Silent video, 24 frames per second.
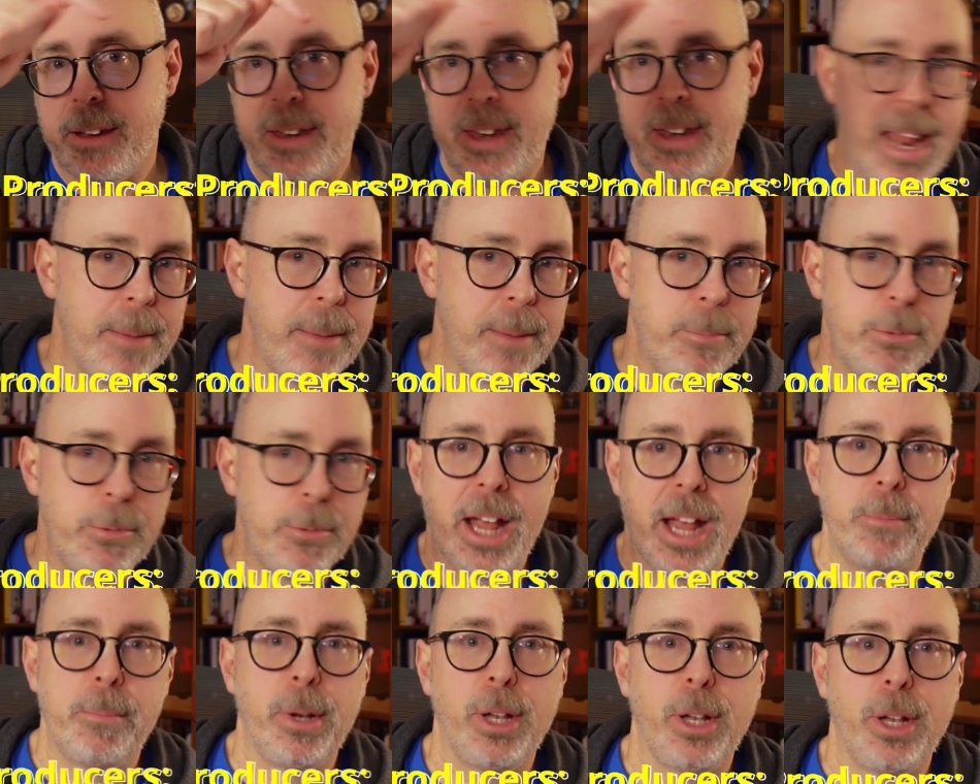
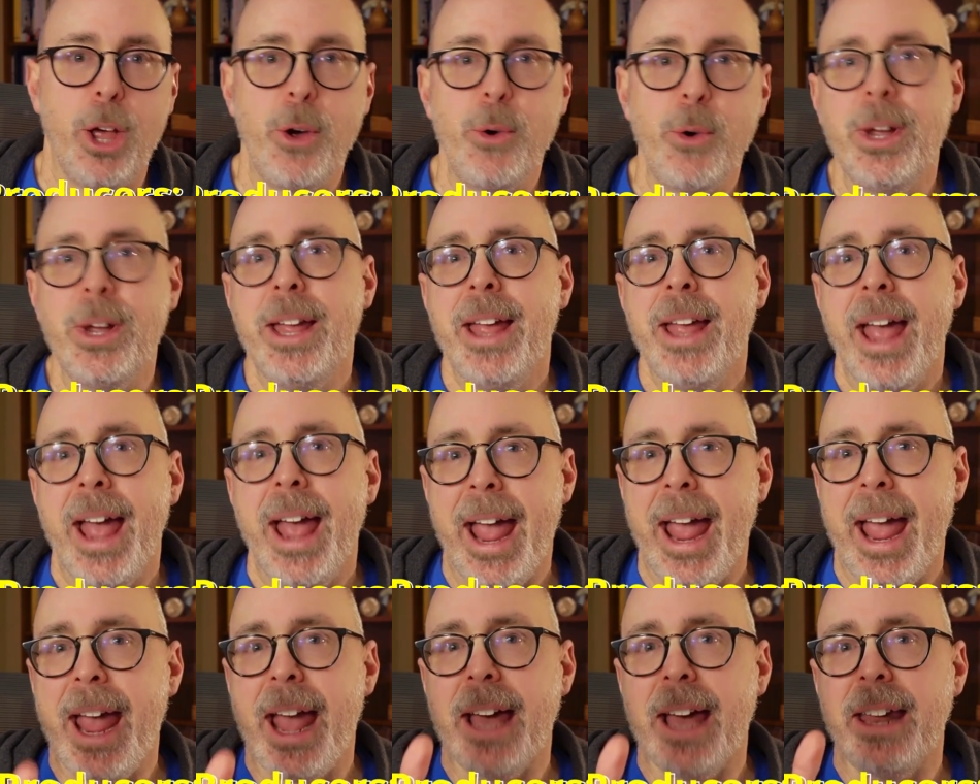names down below,
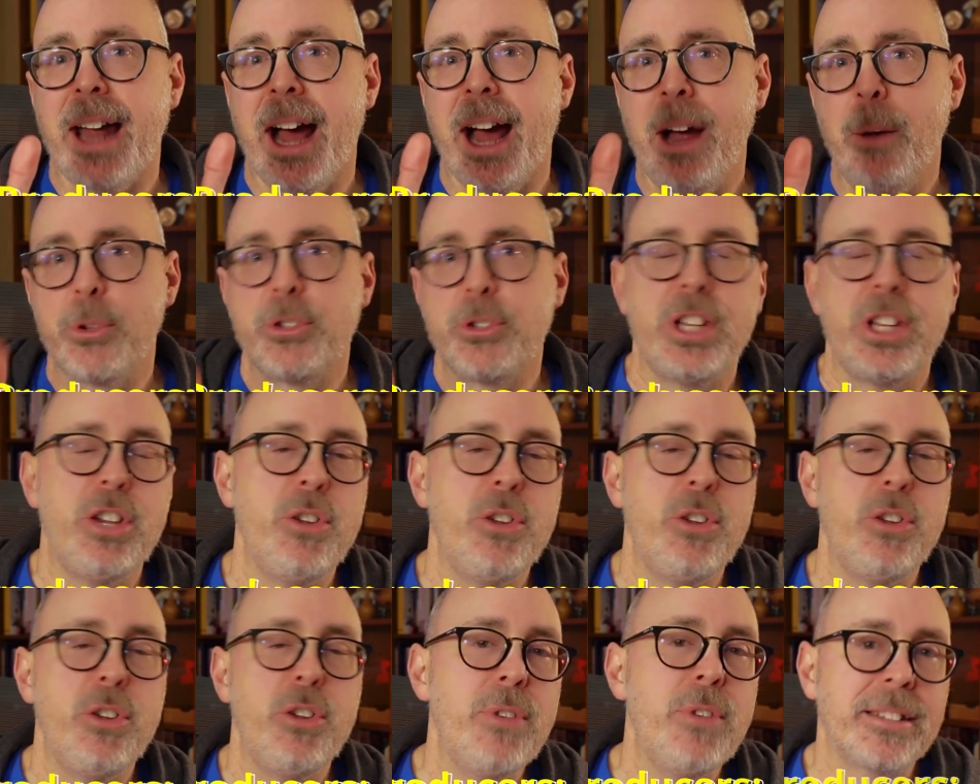and I will
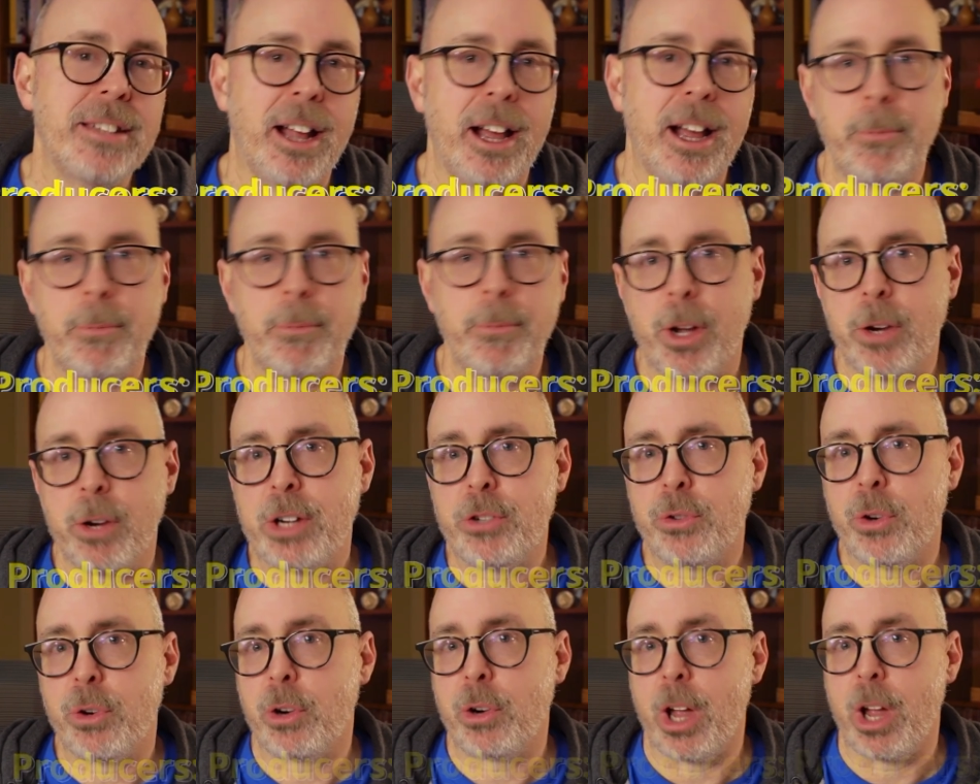see you next time
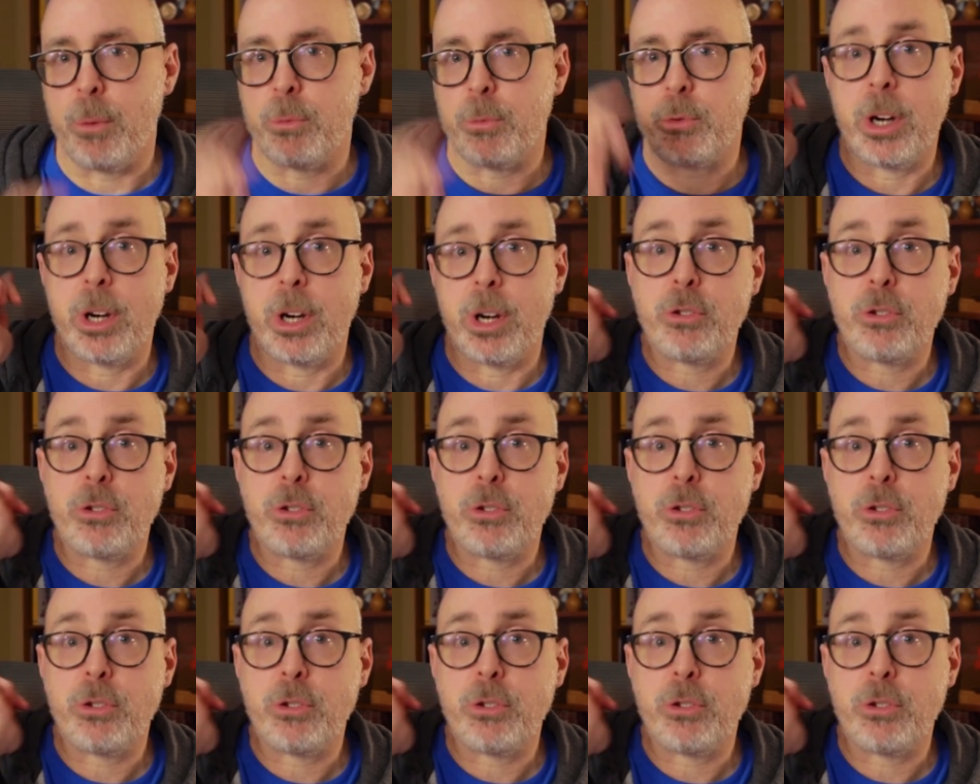on Retrocombs.